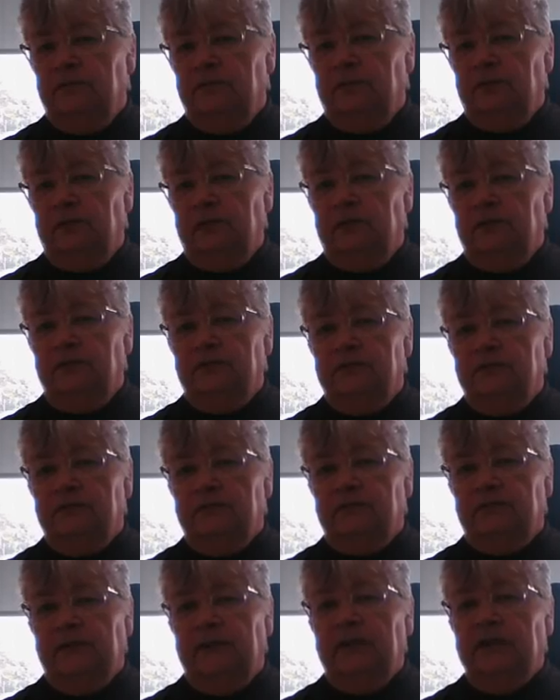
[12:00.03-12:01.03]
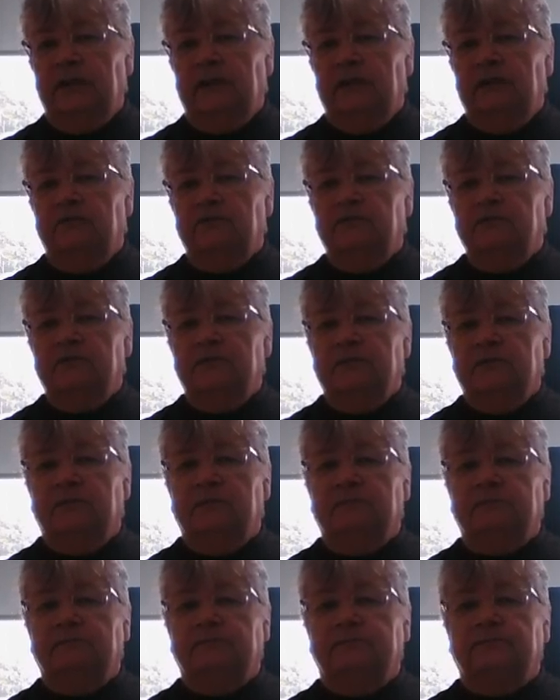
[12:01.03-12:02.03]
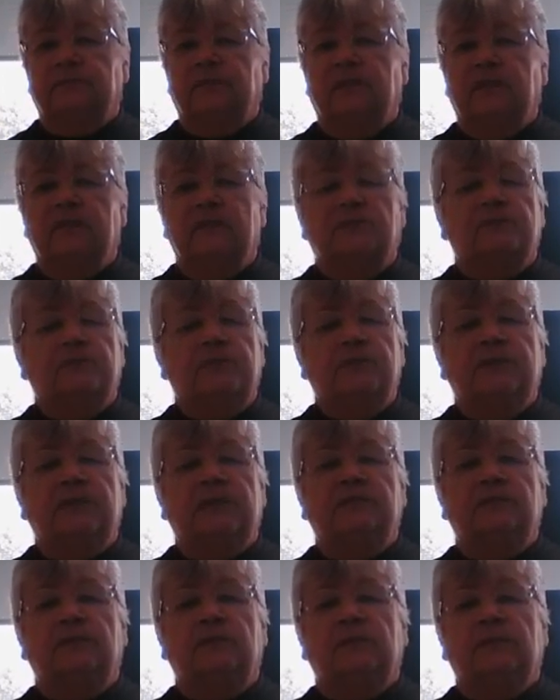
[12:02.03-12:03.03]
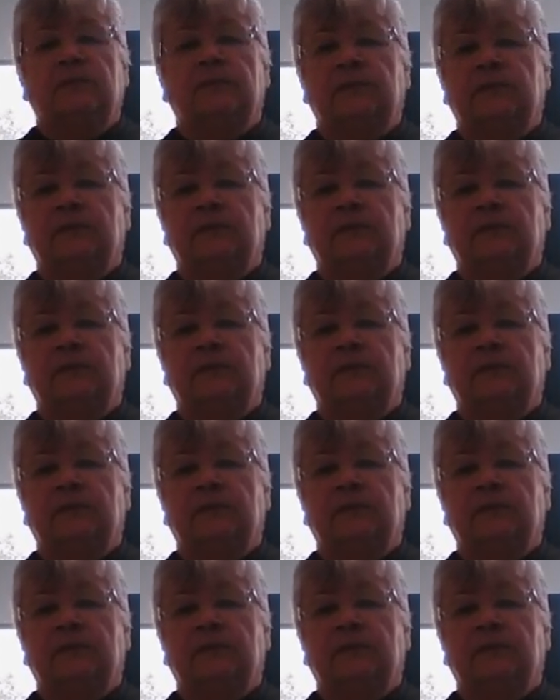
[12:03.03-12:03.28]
your prayers and he answers them. Treat everyone